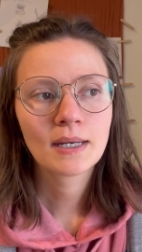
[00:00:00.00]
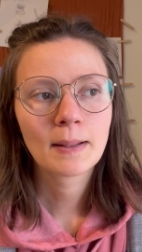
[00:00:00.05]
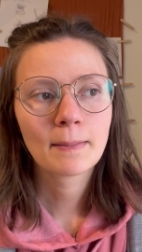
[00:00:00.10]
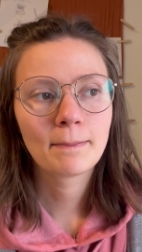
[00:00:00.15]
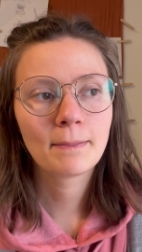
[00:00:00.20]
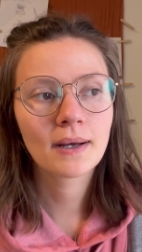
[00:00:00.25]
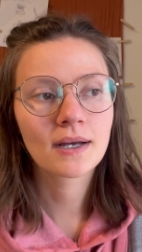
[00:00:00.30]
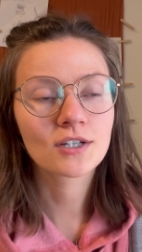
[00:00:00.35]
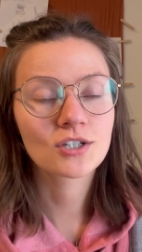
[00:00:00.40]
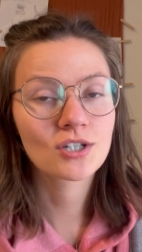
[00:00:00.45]

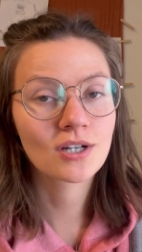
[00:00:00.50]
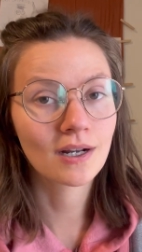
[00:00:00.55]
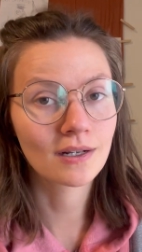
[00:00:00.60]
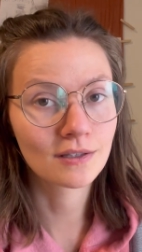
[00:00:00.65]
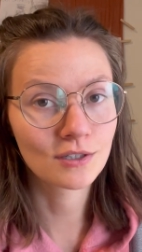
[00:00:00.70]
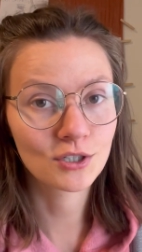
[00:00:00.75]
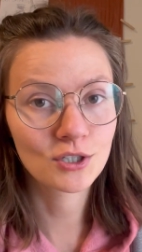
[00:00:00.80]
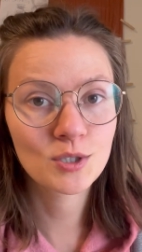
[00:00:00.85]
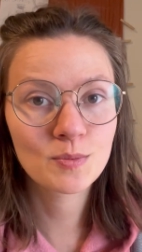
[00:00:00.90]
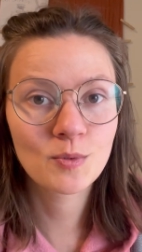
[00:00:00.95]
but she got a
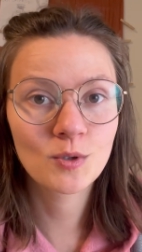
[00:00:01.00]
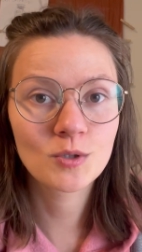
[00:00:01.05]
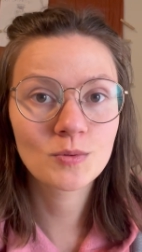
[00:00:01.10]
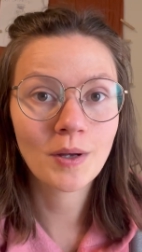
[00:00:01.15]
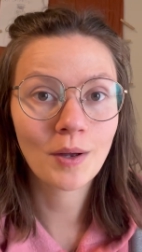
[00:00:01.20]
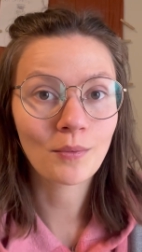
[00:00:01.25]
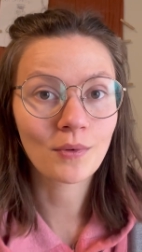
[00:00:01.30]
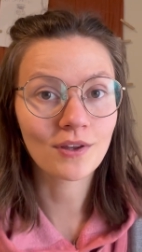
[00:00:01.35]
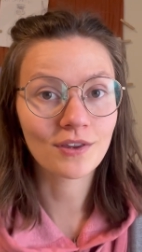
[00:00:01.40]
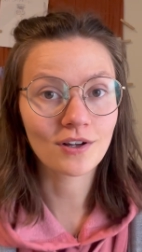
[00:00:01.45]
little spooked
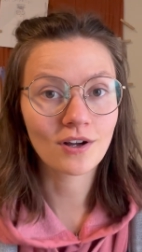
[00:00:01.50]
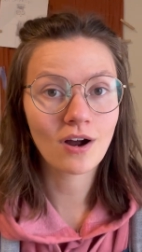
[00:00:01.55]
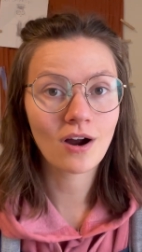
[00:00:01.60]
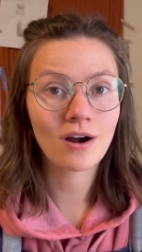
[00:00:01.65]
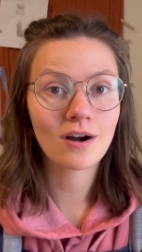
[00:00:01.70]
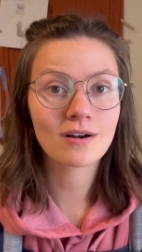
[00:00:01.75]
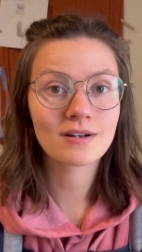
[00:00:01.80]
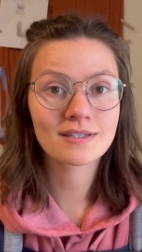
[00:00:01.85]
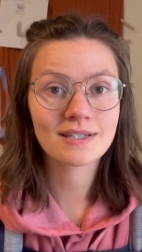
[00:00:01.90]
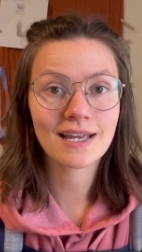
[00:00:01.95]
by one of the
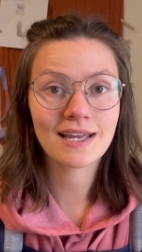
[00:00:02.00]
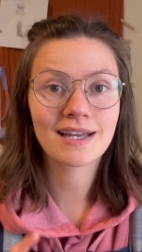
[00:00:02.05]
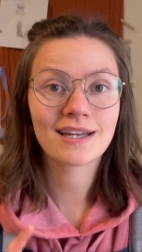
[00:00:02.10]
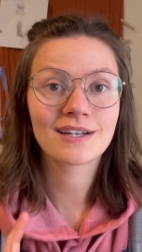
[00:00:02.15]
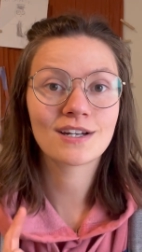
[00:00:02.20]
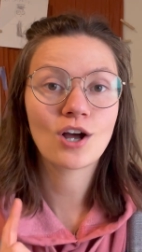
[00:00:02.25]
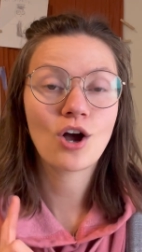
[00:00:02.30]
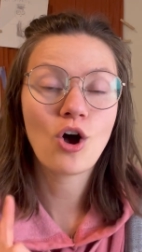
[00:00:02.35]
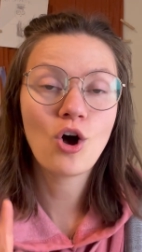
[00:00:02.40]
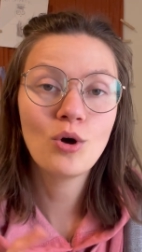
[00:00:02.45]
cars
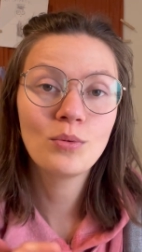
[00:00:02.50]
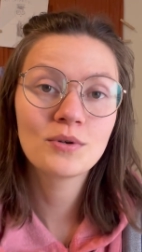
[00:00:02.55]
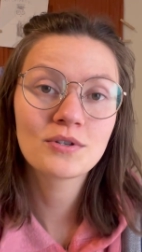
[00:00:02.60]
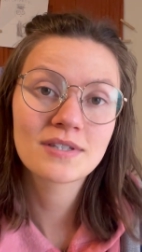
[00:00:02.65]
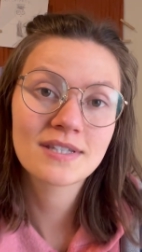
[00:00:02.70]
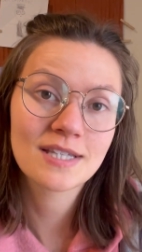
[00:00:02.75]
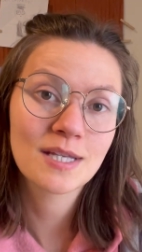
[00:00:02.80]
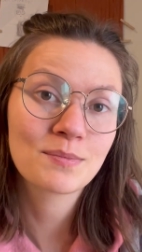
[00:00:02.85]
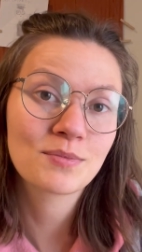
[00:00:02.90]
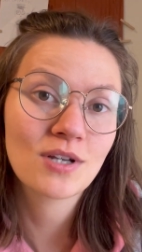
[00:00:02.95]
and almost
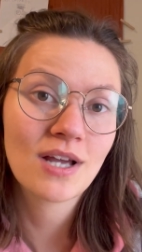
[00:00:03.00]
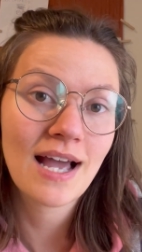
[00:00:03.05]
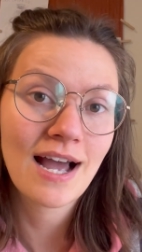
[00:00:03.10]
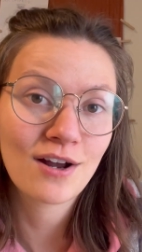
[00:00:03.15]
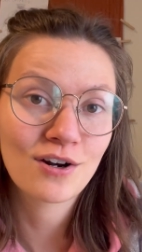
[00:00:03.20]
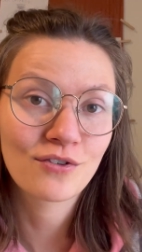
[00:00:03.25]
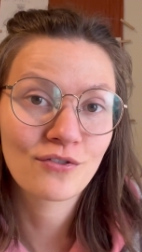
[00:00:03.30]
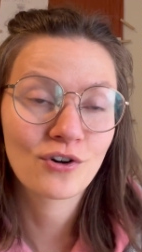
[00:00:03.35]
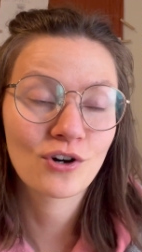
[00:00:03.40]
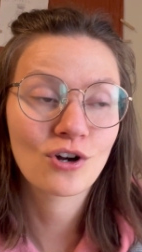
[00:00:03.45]
slipped out
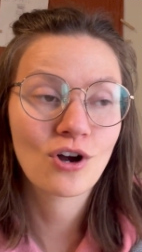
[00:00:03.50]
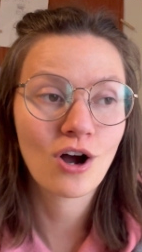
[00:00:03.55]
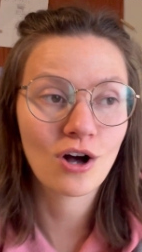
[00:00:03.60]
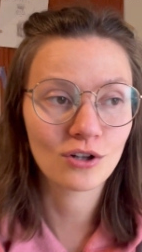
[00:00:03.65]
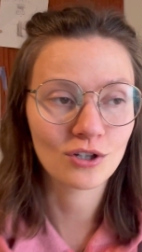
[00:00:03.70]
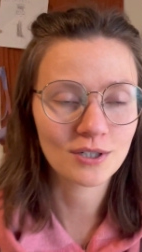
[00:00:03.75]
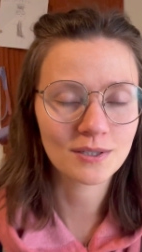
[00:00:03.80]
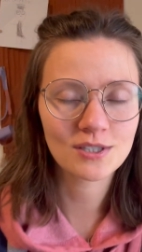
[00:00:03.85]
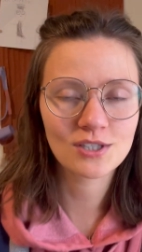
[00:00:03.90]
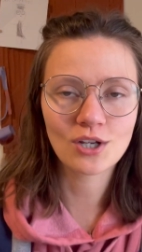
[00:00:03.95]
of her
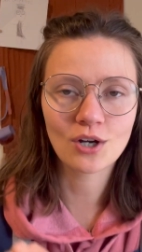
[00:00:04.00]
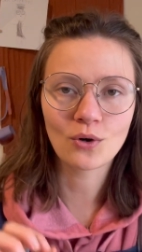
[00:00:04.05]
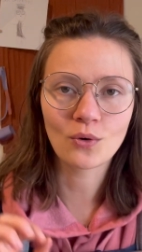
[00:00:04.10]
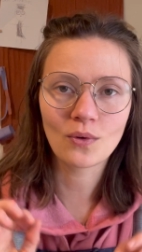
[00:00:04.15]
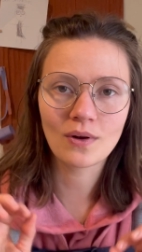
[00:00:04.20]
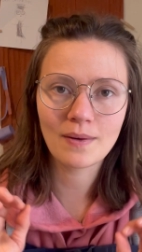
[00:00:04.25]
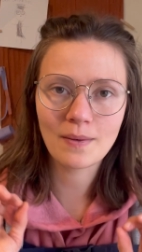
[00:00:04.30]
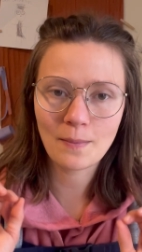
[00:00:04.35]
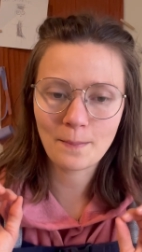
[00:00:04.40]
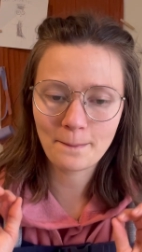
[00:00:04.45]
collar.
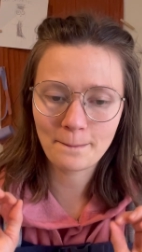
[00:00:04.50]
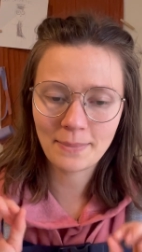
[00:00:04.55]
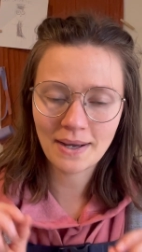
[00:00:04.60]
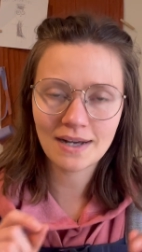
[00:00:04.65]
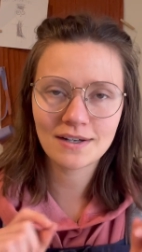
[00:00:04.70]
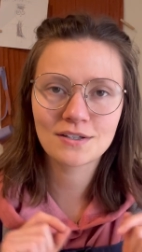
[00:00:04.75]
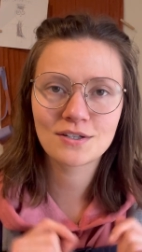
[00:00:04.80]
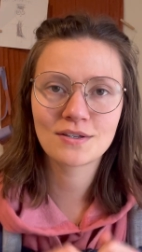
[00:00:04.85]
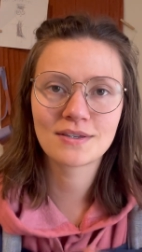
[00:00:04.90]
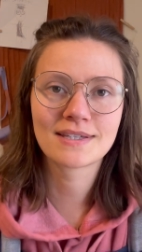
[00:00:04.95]
So
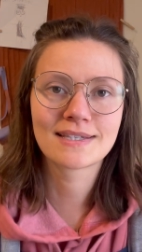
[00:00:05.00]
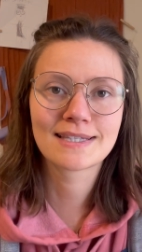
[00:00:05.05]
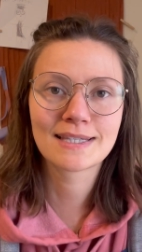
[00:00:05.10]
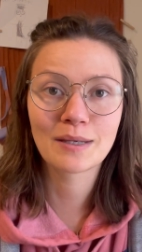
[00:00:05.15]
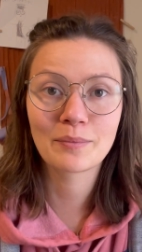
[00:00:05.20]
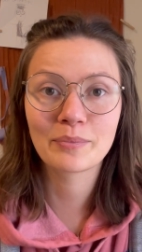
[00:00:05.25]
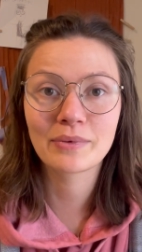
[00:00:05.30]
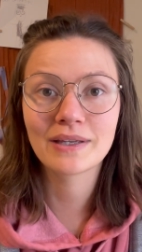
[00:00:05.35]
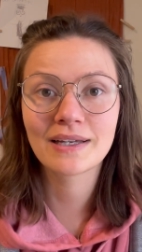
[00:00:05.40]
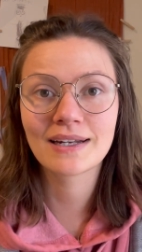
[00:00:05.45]
back to the
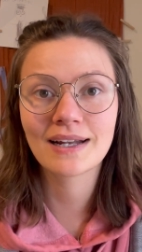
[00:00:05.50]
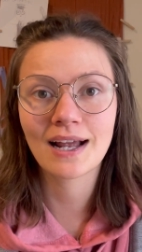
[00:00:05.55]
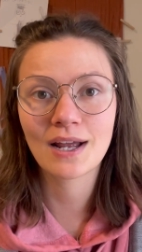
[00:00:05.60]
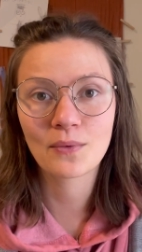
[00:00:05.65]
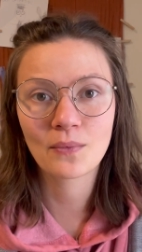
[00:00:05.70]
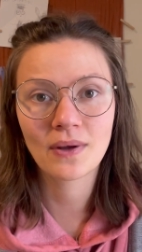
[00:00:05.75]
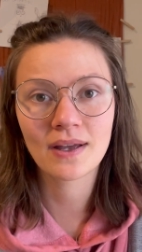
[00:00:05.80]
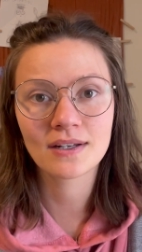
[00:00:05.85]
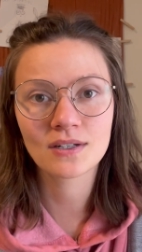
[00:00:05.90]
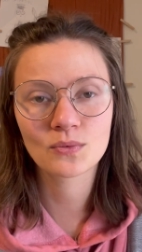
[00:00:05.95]
slip lead I
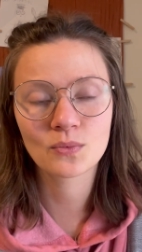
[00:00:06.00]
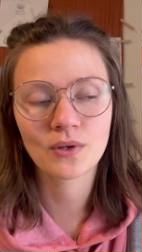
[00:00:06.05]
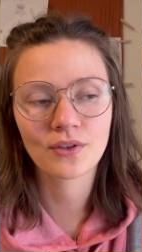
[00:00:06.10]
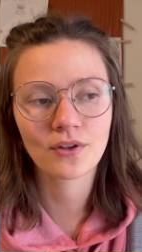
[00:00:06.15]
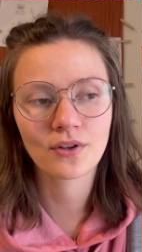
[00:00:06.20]
went with